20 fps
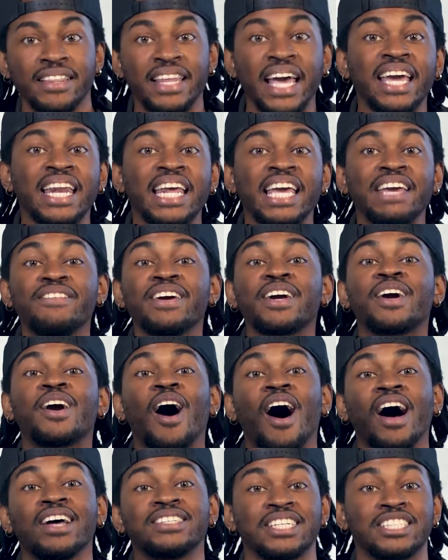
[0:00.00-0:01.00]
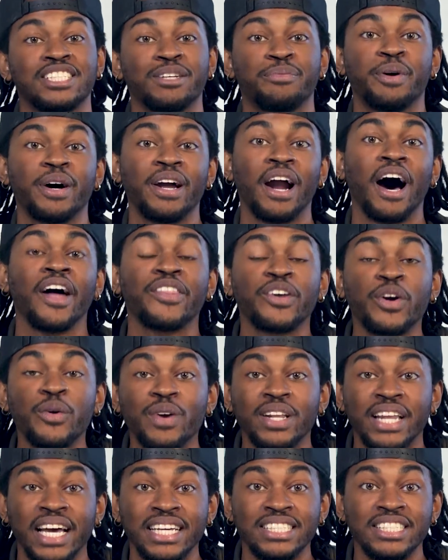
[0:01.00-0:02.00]
They can even cause us to put other
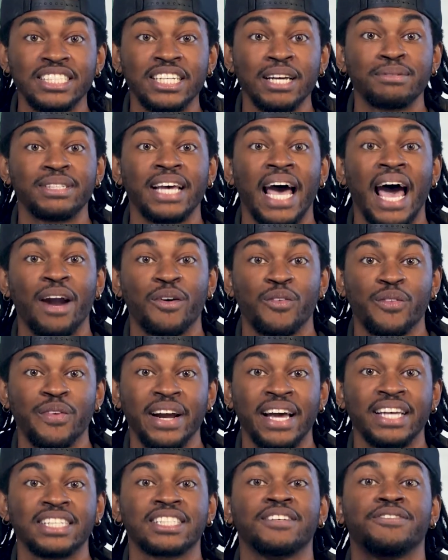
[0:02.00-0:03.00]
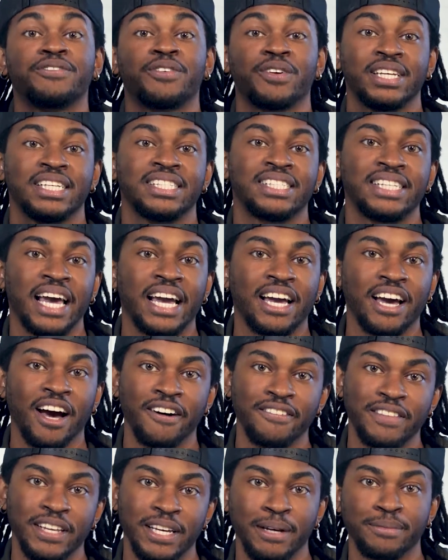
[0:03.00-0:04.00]
relationships at risk for the sake
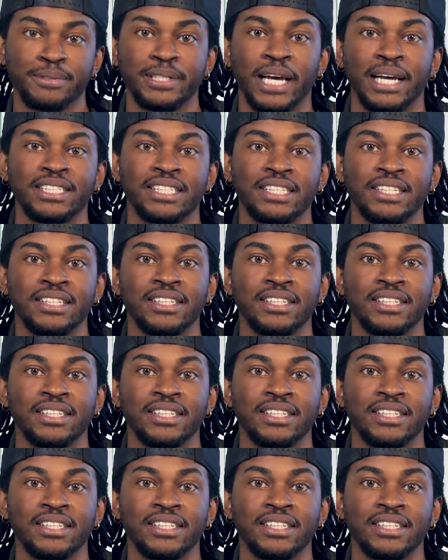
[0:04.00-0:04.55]
of the obsession.